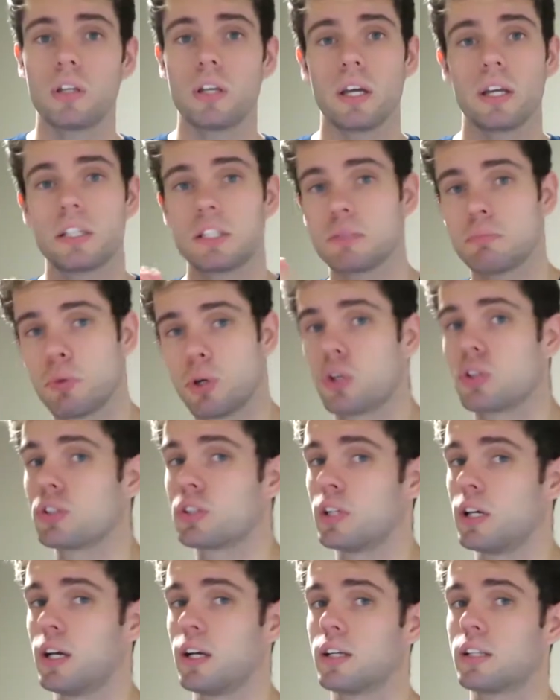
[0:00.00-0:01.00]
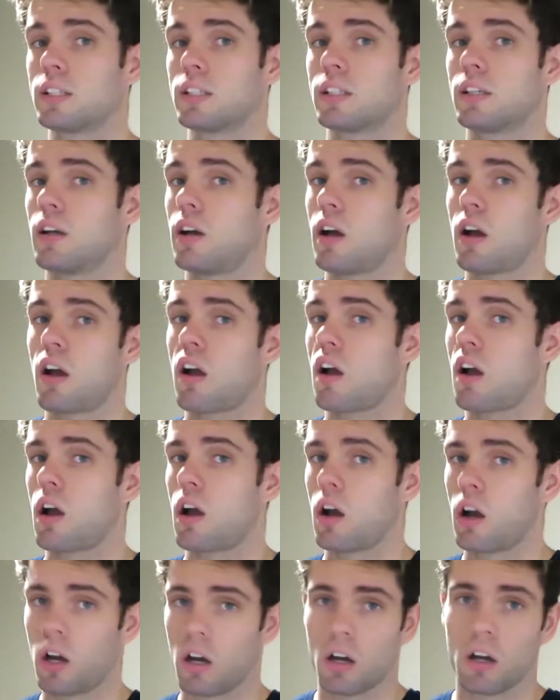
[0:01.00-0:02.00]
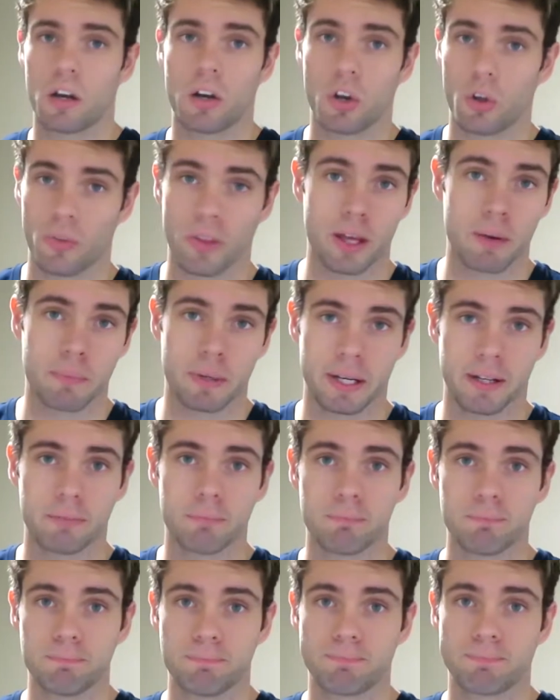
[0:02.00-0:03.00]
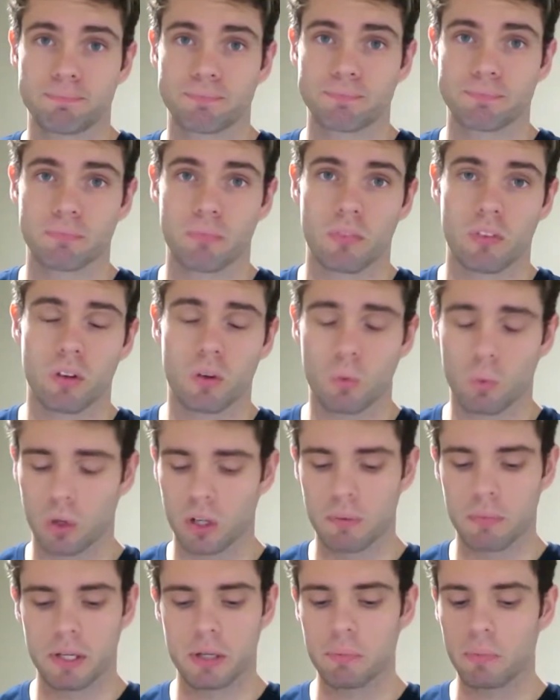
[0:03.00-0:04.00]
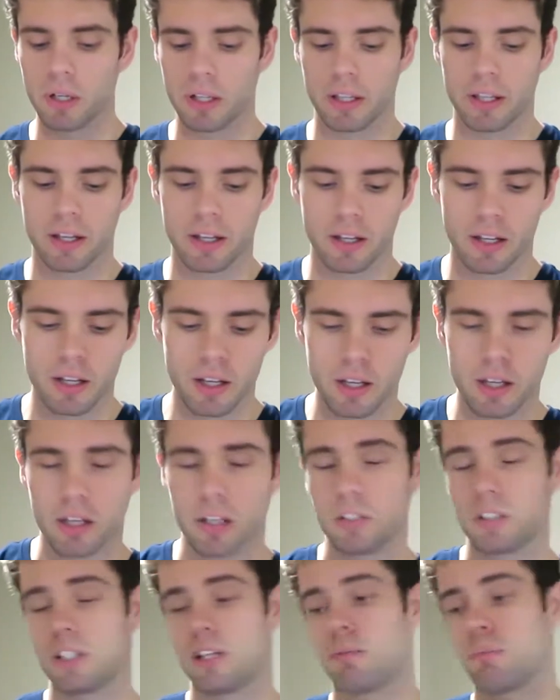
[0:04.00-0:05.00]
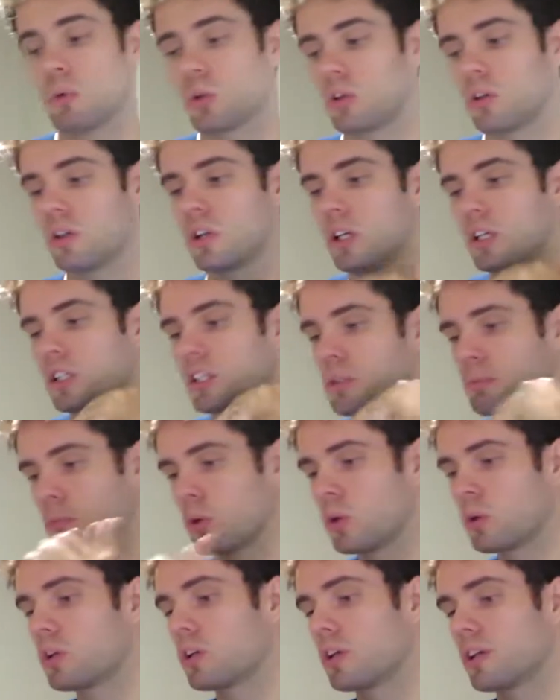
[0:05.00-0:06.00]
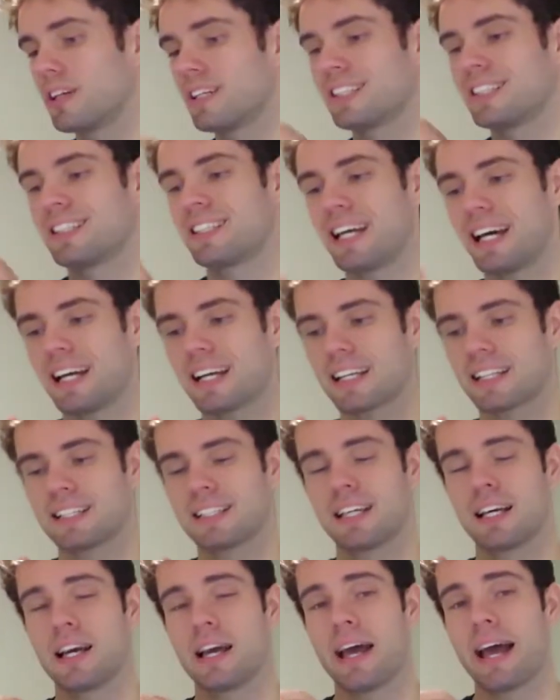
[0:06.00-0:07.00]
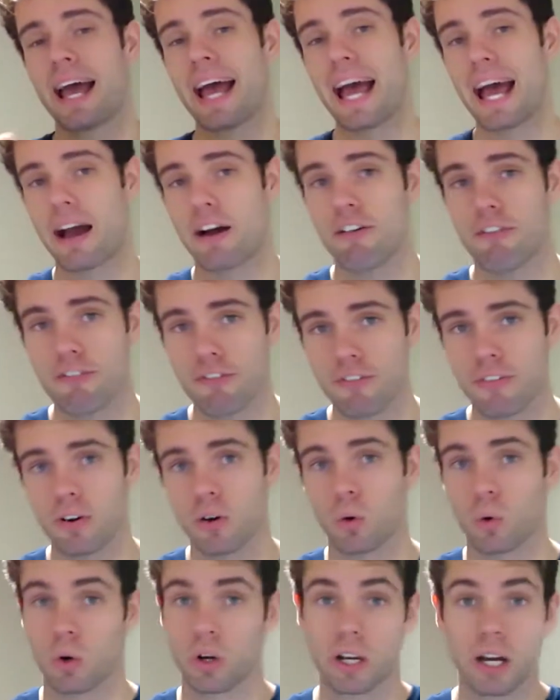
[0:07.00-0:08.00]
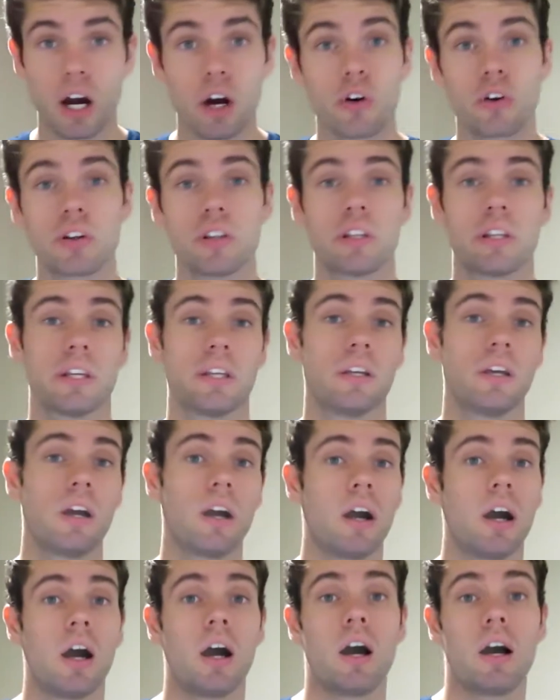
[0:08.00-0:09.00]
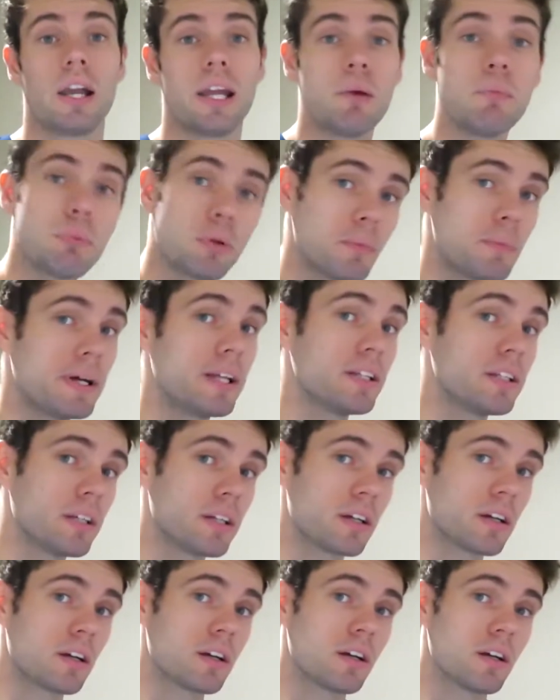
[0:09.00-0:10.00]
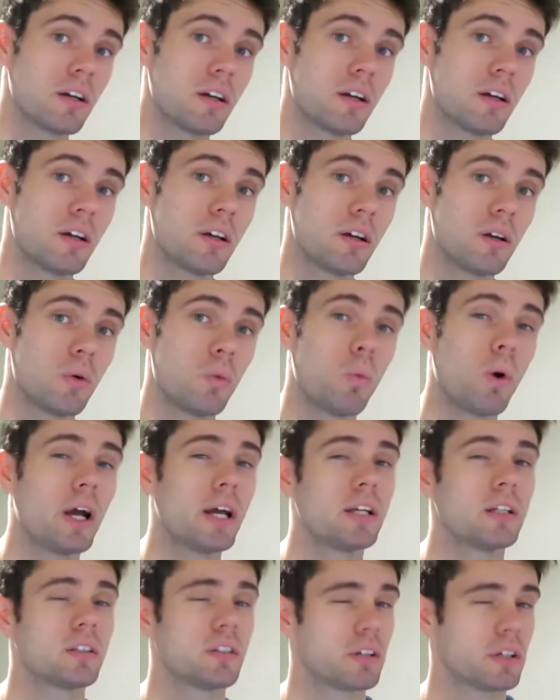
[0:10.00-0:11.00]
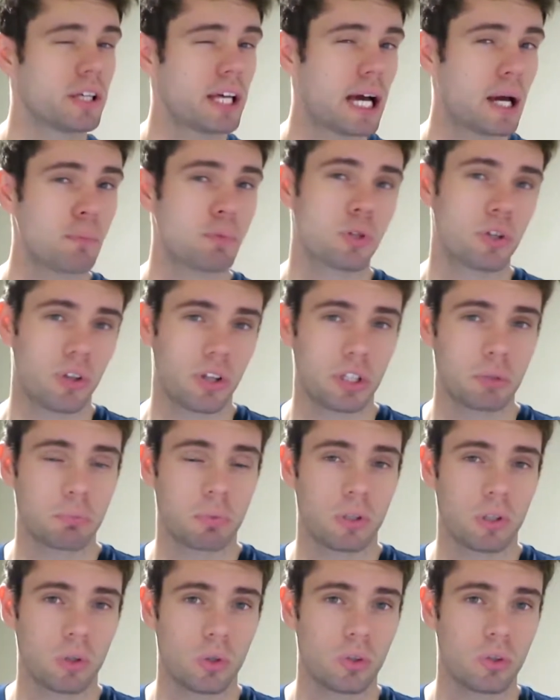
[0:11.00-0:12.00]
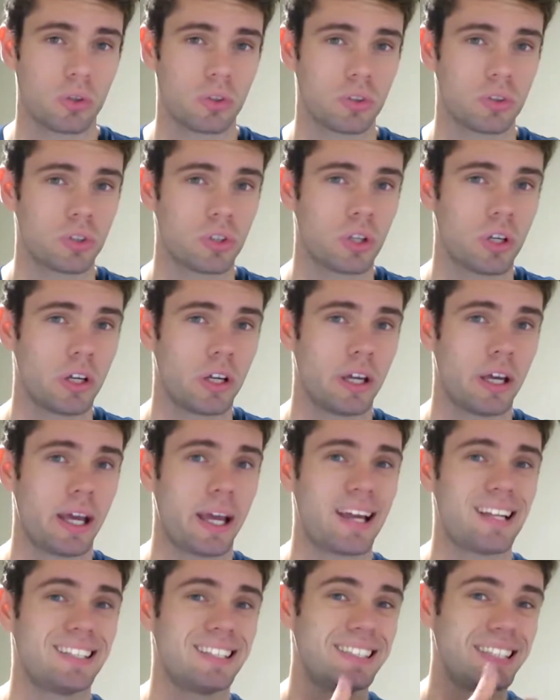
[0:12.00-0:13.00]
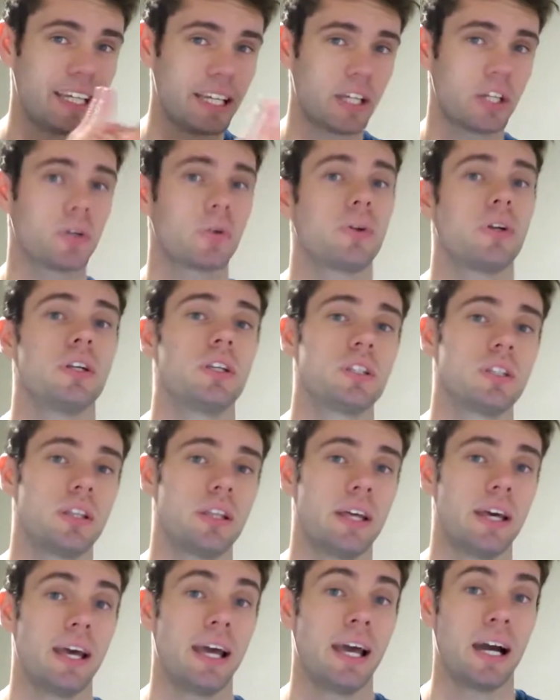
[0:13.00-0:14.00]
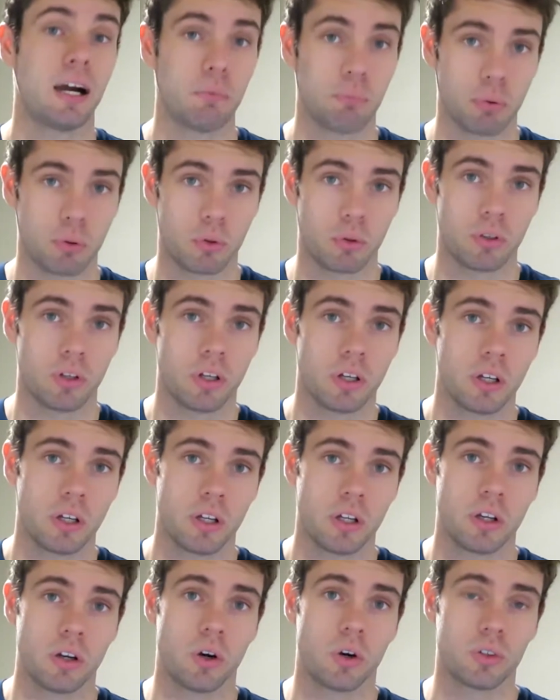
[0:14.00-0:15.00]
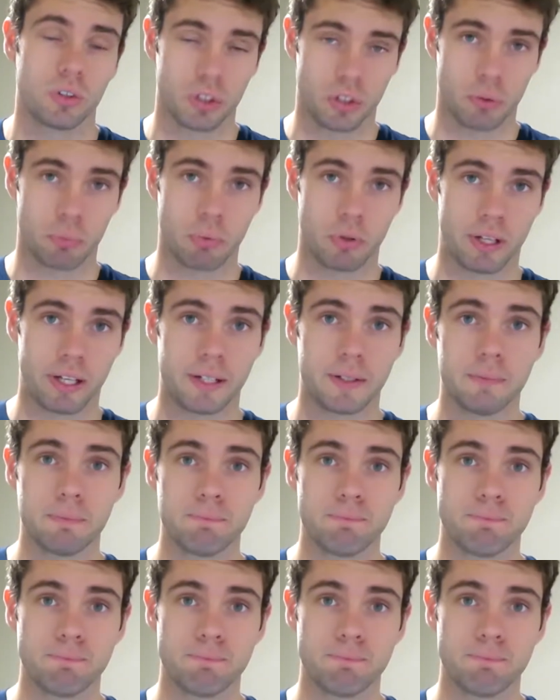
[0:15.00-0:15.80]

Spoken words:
day smokestacks are not that bad. What I mean by that is that modern day smokestacks have or currently are implementing ways to capture these pollutants and decrease their output onto the planet.